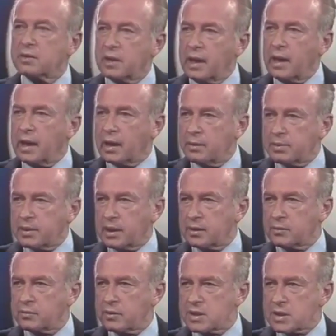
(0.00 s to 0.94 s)
With the
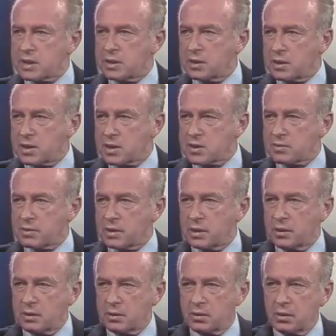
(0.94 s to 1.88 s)
parties to the
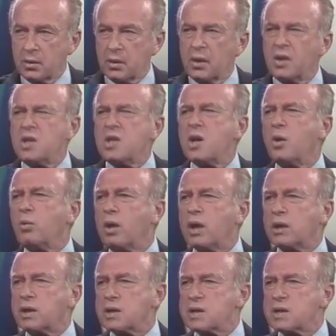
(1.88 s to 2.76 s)
conflict, the Arab